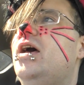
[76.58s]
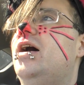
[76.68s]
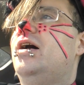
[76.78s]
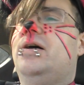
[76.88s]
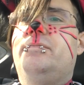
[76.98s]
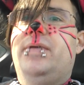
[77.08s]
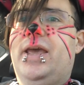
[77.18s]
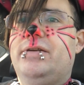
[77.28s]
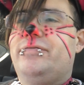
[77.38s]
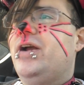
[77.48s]
Um,
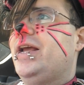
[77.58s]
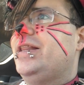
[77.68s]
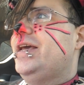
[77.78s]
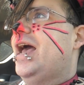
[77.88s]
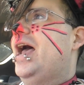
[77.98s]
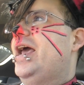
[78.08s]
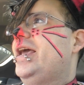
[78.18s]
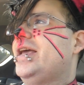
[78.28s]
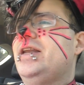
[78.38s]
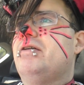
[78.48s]
and frankly,
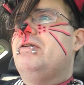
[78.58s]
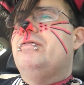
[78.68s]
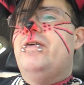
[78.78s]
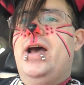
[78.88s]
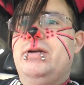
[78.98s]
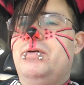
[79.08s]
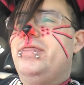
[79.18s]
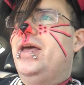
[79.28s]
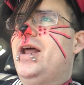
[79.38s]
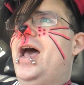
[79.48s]
I can never find
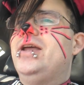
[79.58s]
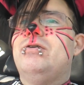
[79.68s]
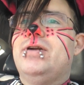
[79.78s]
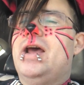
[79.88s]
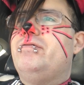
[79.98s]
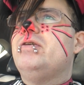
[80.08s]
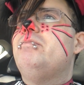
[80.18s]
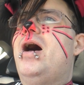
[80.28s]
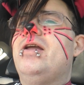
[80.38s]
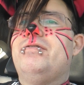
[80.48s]
one that I don't have to
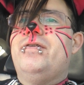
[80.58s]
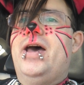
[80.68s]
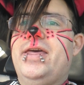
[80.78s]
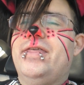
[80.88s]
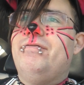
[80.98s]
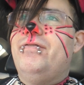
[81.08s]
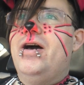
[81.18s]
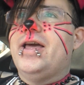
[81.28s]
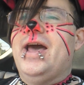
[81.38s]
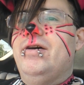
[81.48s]
modify the
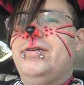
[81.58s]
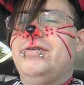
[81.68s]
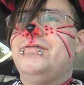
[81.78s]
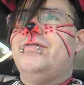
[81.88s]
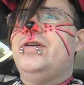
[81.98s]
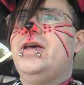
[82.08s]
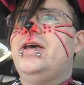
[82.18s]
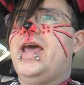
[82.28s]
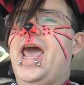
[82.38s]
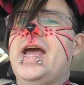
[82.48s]
fuck out of
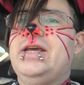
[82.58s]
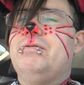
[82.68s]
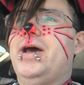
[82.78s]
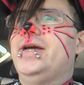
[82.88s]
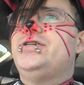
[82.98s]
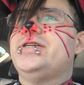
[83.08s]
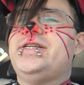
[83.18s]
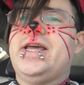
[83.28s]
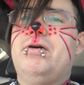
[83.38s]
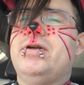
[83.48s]
anyway
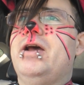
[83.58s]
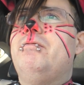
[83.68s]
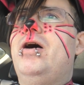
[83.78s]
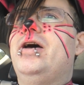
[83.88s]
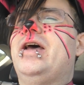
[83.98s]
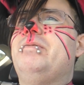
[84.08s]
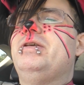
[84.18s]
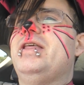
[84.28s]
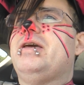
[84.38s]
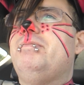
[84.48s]
just to get what I want. I
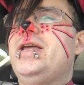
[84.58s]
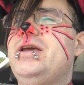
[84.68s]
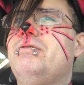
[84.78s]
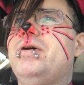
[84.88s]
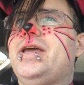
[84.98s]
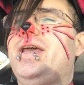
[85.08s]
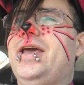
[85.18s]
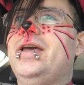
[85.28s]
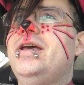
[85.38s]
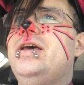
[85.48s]
mean, like
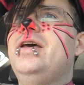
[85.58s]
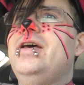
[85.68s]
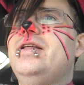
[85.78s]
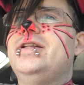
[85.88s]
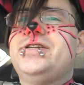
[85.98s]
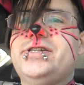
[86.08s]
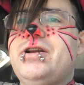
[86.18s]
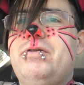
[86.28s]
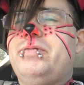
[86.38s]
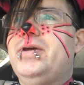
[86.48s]
MediaWiki, let's just
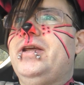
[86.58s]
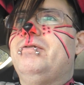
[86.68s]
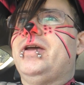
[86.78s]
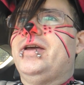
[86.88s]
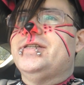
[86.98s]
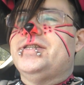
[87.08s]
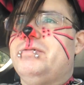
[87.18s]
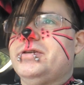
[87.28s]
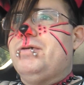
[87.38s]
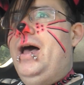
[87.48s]
start with MediaWiki because it's
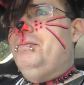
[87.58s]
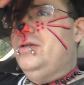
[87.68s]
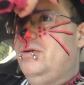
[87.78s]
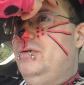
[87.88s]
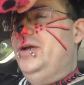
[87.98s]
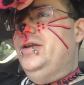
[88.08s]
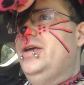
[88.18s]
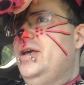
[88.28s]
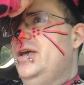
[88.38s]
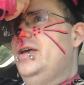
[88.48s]
the most popular one.
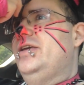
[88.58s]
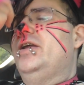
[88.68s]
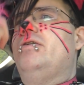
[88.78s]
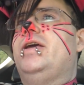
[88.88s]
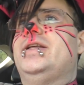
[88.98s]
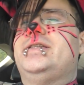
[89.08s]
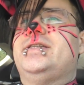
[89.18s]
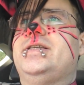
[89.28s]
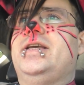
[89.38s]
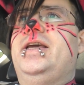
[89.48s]
You know,
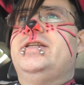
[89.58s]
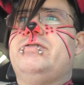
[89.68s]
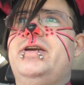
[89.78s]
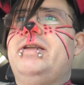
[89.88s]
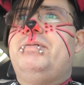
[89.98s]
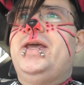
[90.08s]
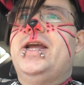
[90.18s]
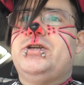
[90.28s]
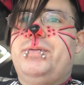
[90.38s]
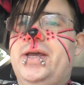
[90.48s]
it's it's written in
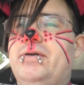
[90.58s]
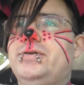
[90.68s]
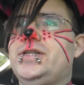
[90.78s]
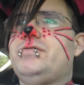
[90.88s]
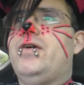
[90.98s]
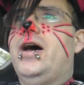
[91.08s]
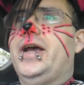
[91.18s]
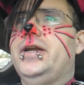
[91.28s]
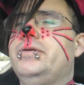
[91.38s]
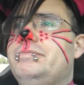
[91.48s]
PHP, which is
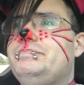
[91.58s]
fine.